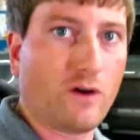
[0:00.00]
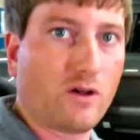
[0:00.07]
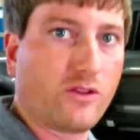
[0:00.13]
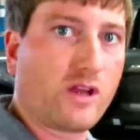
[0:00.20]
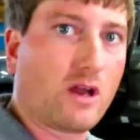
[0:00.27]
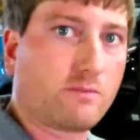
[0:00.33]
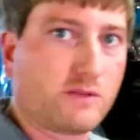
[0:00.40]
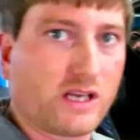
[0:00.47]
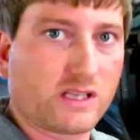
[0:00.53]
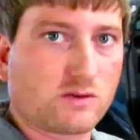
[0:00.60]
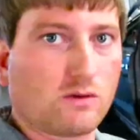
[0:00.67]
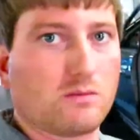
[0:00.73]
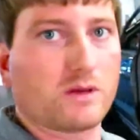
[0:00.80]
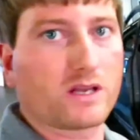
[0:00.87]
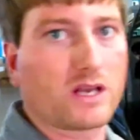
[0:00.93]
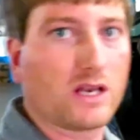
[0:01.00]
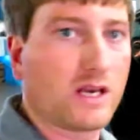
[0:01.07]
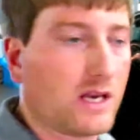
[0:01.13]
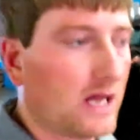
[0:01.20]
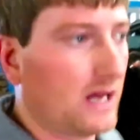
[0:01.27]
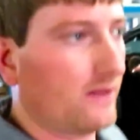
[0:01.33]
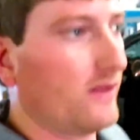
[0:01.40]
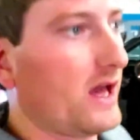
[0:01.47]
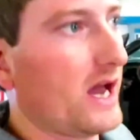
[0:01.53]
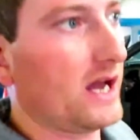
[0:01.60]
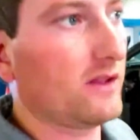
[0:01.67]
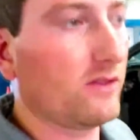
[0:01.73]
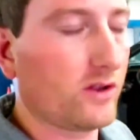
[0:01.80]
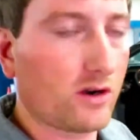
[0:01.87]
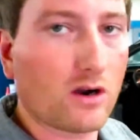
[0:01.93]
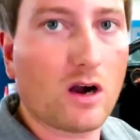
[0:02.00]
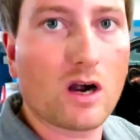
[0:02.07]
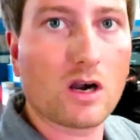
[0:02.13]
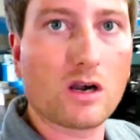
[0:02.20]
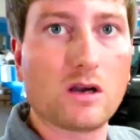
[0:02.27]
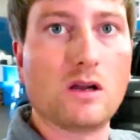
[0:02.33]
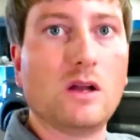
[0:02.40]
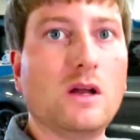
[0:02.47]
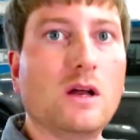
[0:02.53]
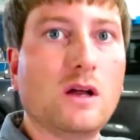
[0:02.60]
all the updates we've been getting on that. There are